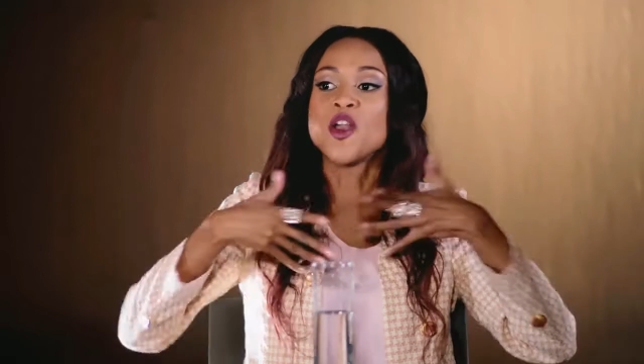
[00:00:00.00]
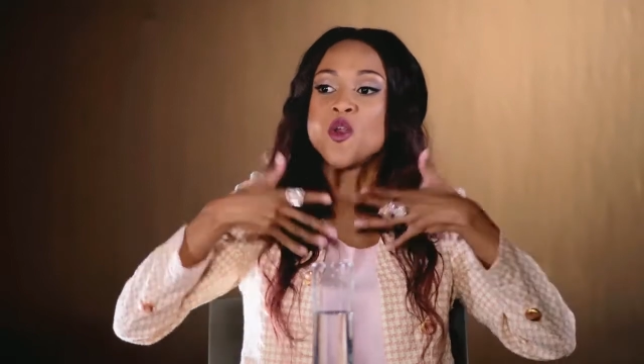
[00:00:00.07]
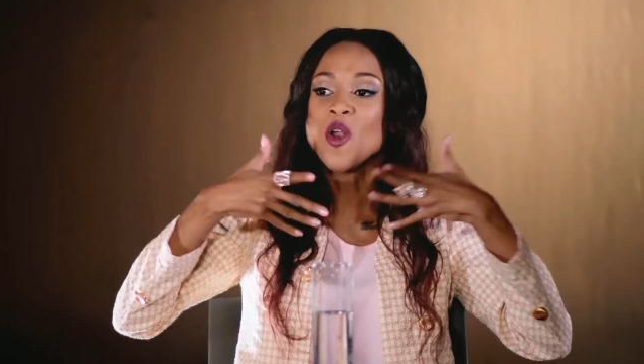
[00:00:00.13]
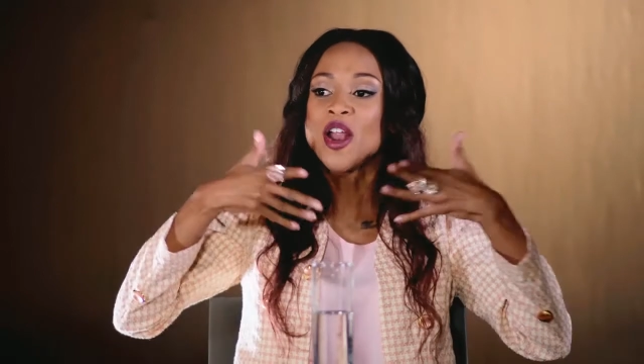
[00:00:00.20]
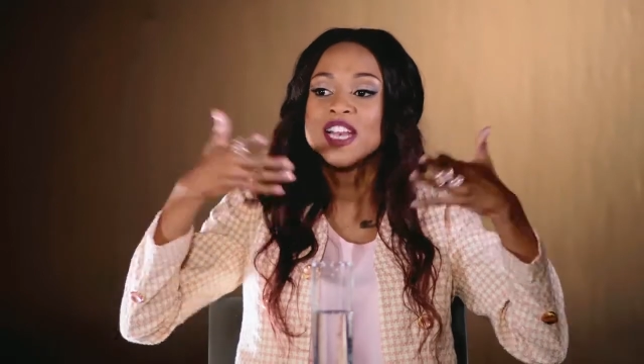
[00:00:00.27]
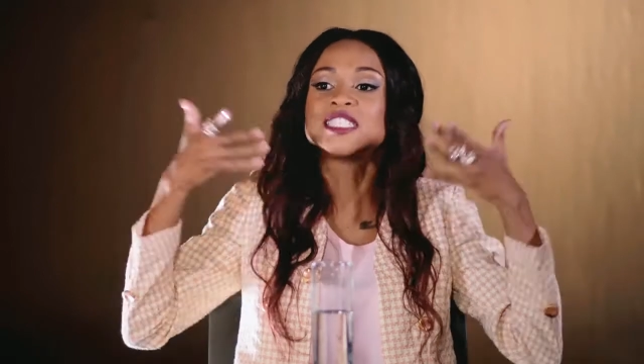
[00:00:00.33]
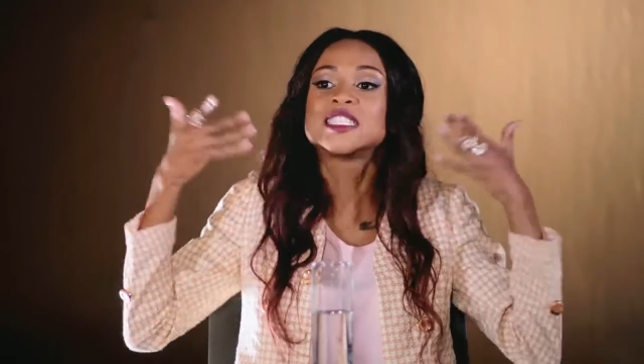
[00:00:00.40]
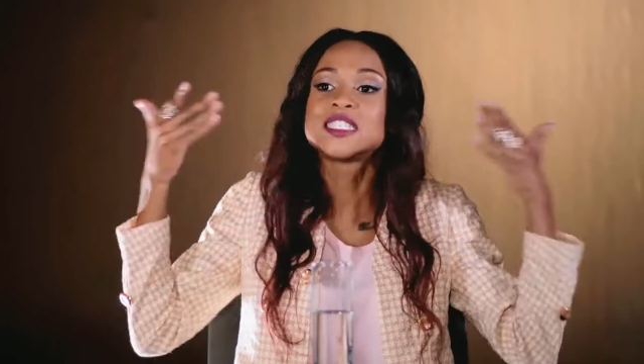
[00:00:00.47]
I
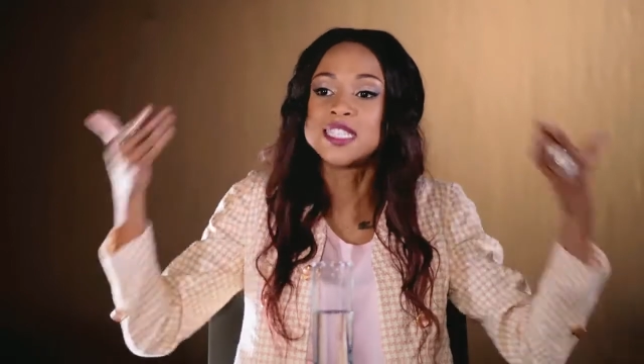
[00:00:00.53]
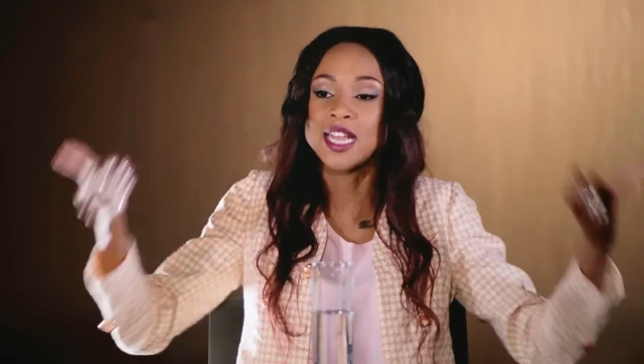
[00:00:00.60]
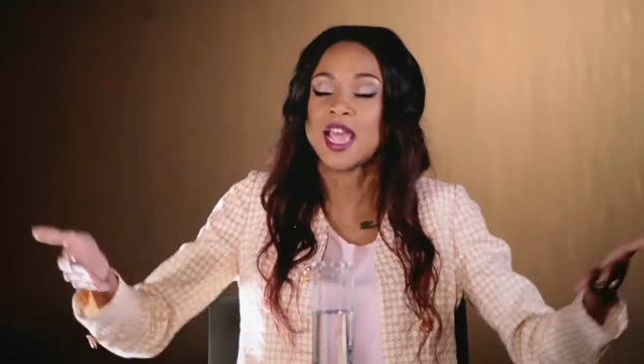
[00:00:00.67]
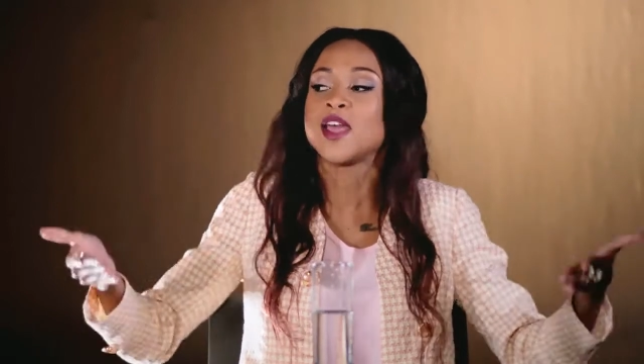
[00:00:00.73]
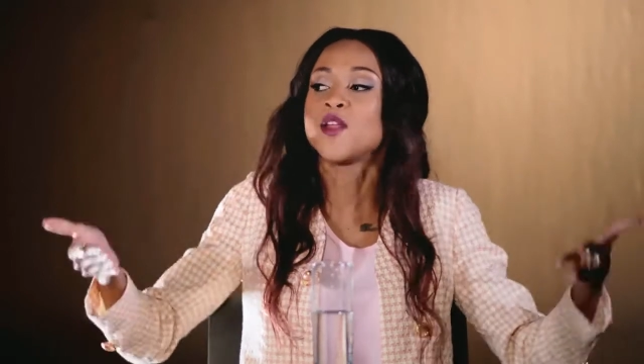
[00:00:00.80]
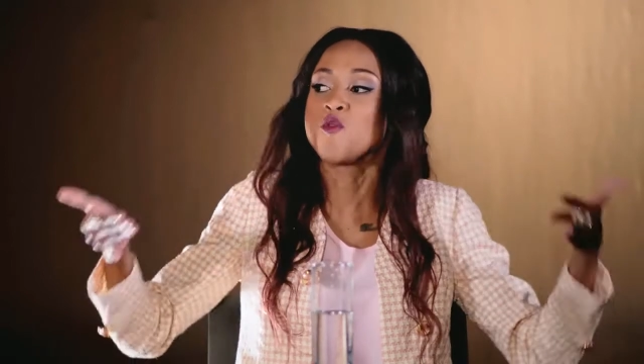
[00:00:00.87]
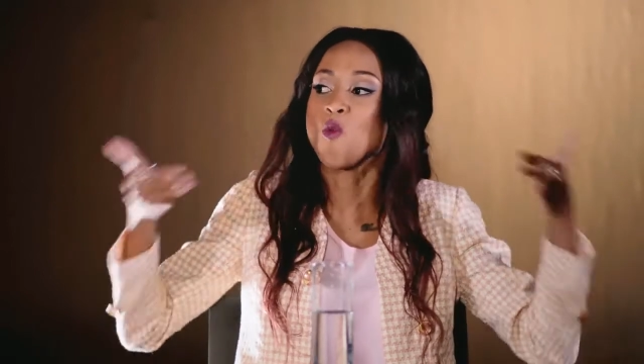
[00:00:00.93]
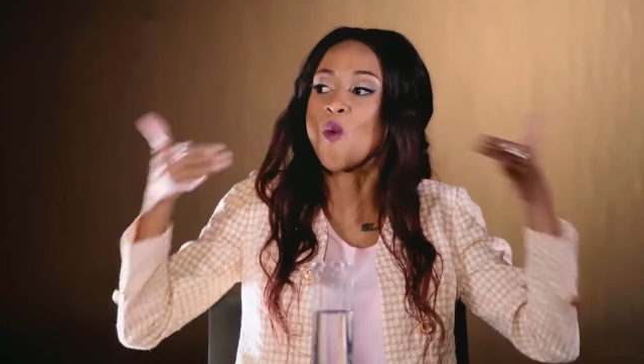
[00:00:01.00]
don't
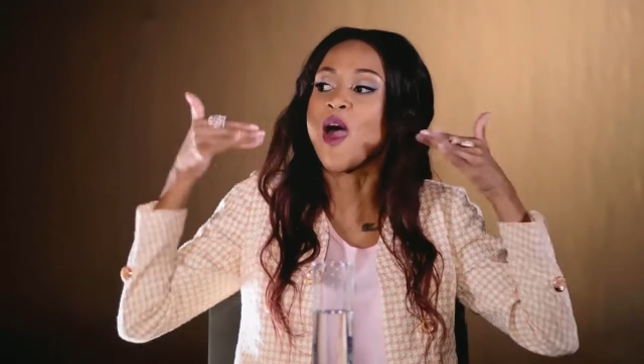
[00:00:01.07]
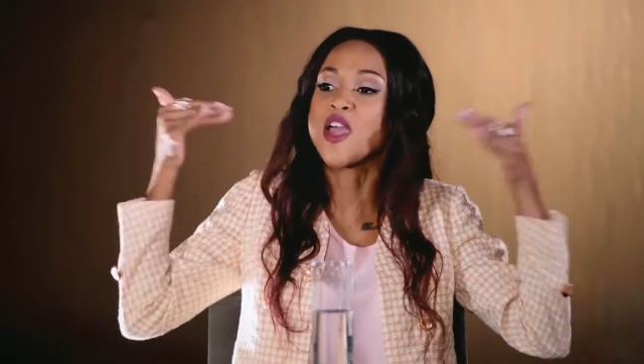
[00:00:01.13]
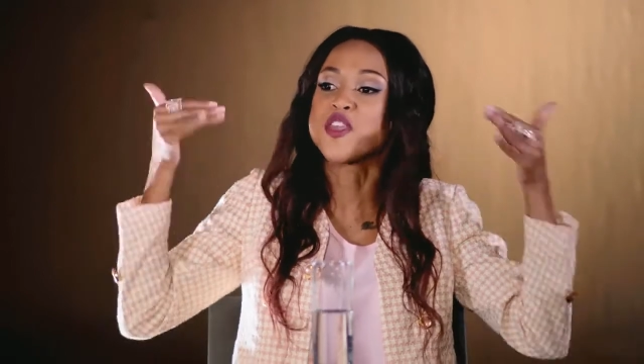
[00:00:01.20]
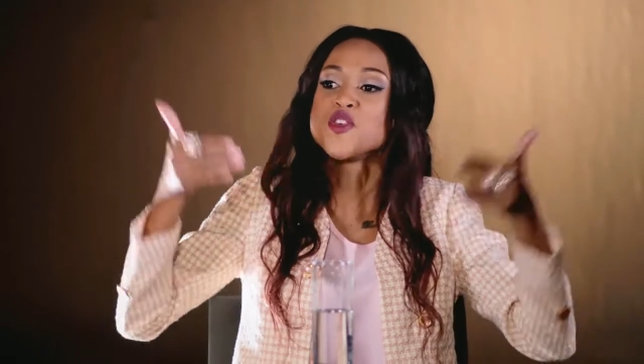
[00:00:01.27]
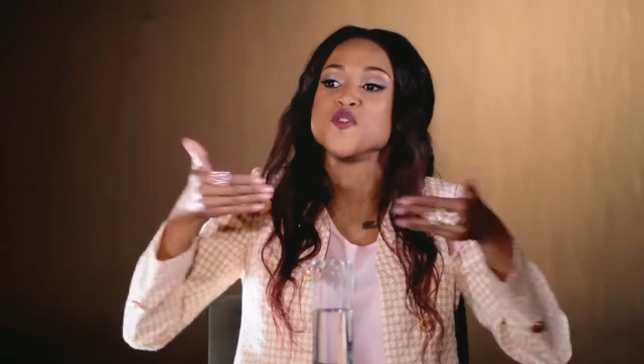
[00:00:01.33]
understand why